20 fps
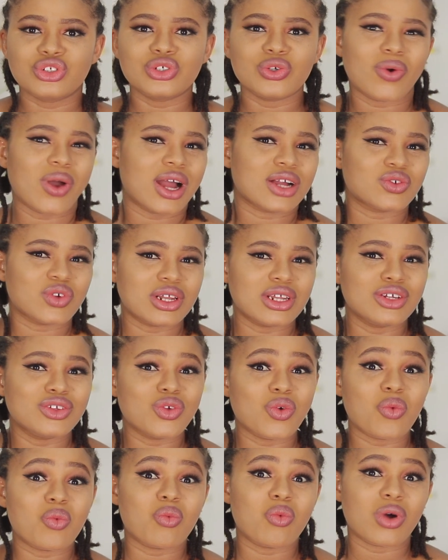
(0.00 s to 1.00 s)
you actually
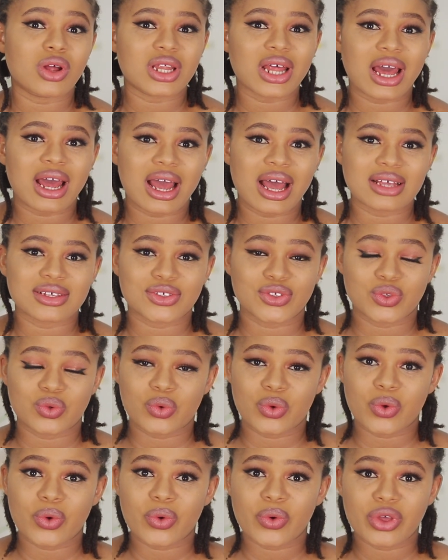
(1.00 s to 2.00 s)
know what has to
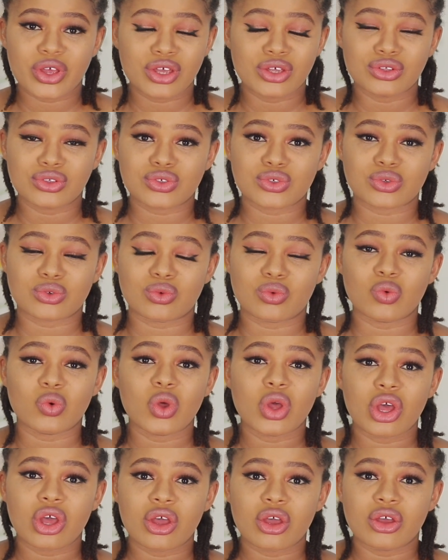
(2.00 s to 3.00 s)
go
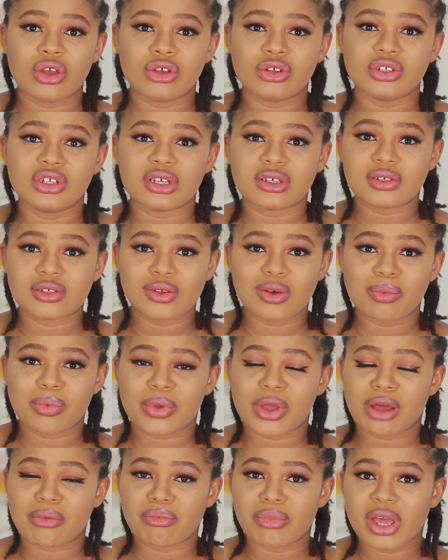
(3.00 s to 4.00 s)
into the soap
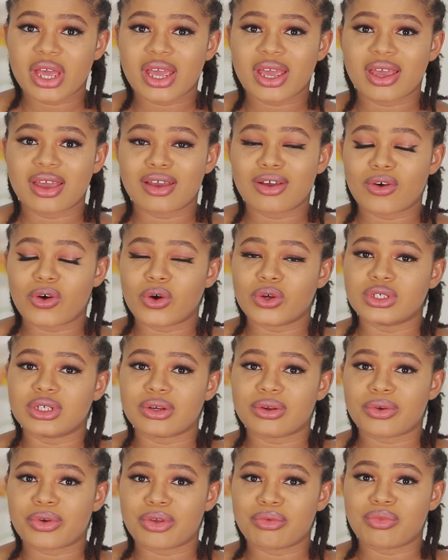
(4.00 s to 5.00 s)
we are making or
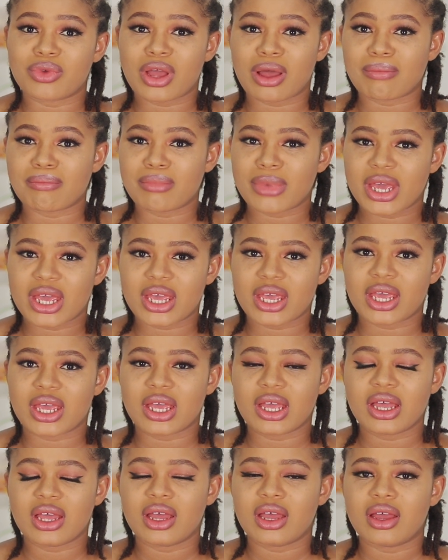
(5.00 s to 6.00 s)
the cream we are
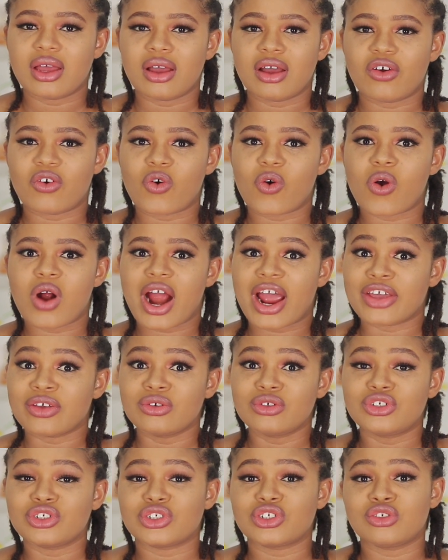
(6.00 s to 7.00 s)
making? Or are
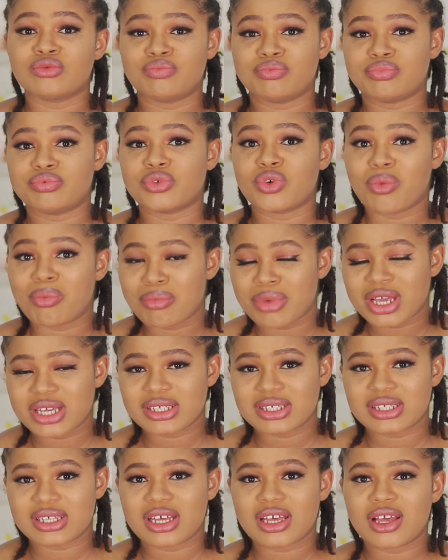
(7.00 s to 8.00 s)
you just
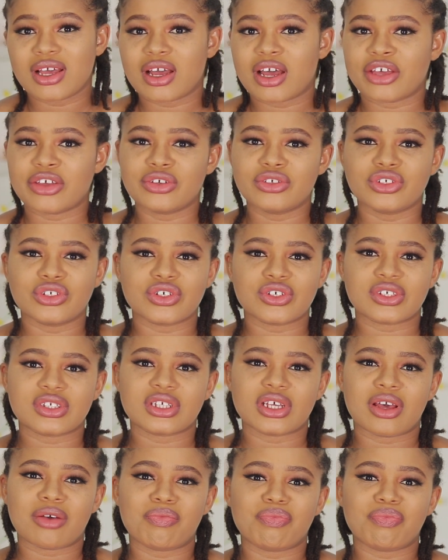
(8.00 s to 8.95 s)
pro-mixing? Are you just